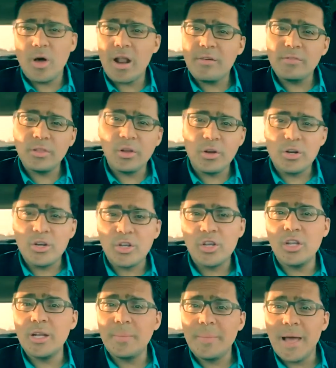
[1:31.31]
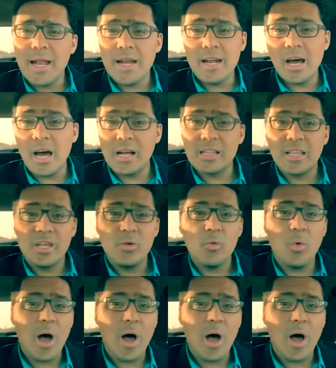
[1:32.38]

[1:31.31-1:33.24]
What I've learned, the good, the bad, and the ugly.